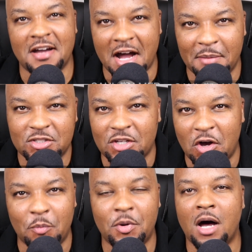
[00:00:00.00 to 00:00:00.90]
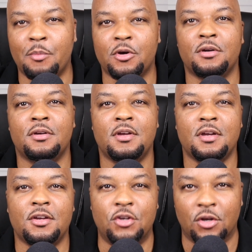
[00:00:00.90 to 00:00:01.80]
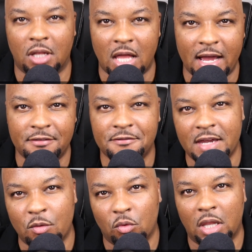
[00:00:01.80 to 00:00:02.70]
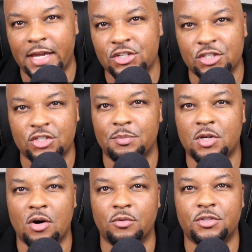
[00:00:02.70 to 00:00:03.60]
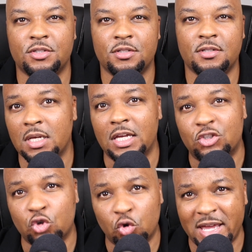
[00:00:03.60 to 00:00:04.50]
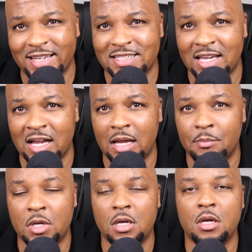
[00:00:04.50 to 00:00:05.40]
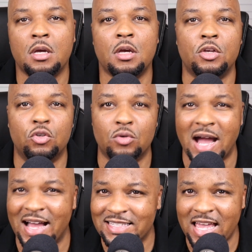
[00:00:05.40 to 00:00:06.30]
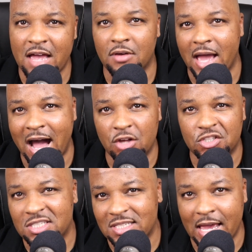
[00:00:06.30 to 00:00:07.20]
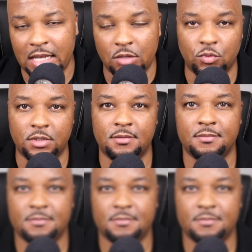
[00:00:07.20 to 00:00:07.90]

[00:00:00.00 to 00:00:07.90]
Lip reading: I'm Saul Palmer, your life and relationship coach. Until next time, you guys have an outstanding one.